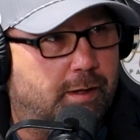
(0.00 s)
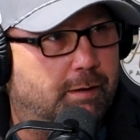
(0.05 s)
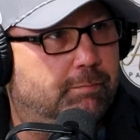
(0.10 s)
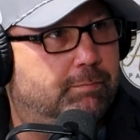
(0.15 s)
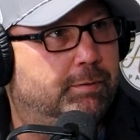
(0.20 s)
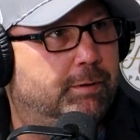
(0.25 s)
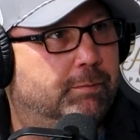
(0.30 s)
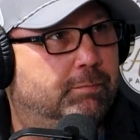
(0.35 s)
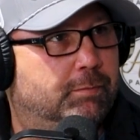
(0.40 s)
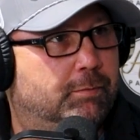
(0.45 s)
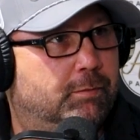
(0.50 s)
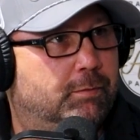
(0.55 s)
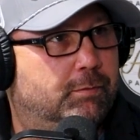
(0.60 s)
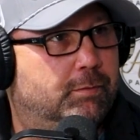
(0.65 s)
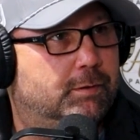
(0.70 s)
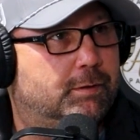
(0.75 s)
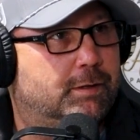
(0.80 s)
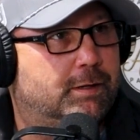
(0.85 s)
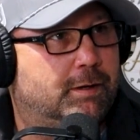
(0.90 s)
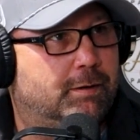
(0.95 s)
that people
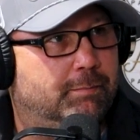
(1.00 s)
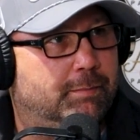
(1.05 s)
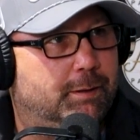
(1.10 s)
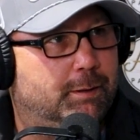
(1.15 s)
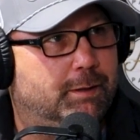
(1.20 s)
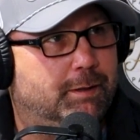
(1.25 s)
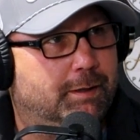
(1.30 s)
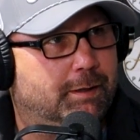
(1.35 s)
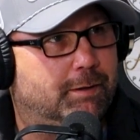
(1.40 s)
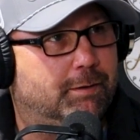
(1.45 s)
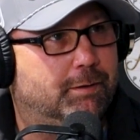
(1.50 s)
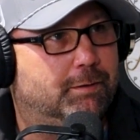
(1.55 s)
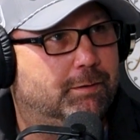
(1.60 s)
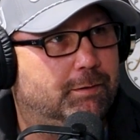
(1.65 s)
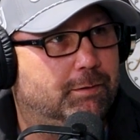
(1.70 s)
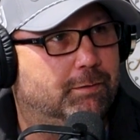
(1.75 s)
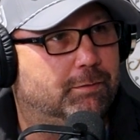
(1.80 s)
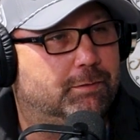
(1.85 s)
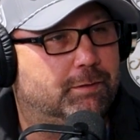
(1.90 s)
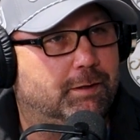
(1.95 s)
would come in here and
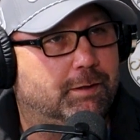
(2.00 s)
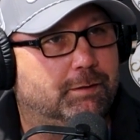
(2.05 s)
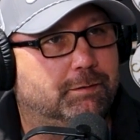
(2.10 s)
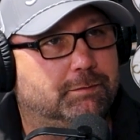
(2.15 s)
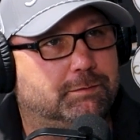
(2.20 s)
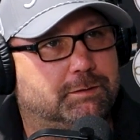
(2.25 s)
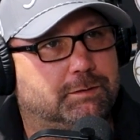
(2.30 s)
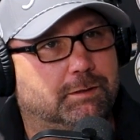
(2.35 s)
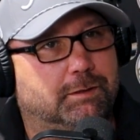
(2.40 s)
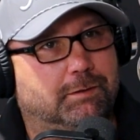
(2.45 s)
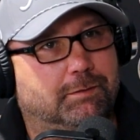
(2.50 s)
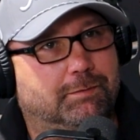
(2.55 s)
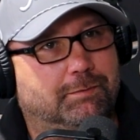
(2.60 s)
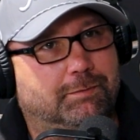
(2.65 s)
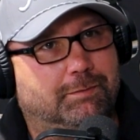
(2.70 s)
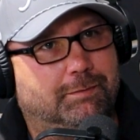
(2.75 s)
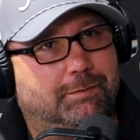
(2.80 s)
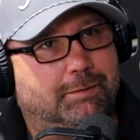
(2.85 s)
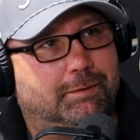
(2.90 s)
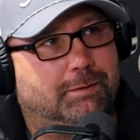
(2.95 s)
do things that
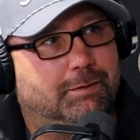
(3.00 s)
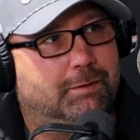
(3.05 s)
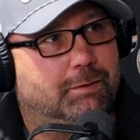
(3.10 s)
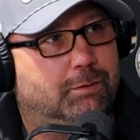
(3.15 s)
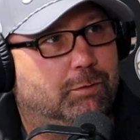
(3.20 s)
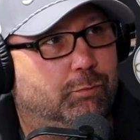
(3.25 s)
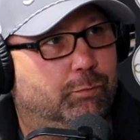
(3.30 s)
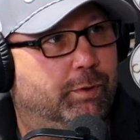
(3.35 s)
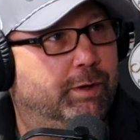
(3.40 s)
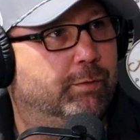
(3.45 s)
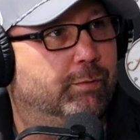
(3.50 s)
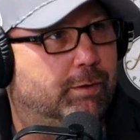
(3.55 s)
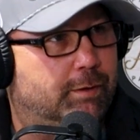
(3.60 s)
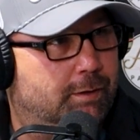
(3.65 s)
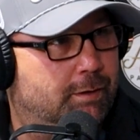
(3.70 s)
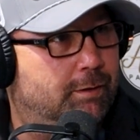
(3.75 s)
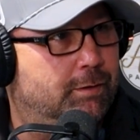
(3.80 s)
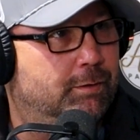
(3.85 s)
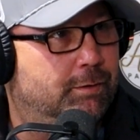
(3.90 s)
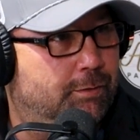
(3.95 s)
we were
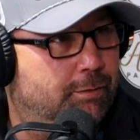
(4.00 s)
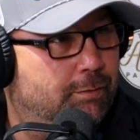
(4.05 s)
going to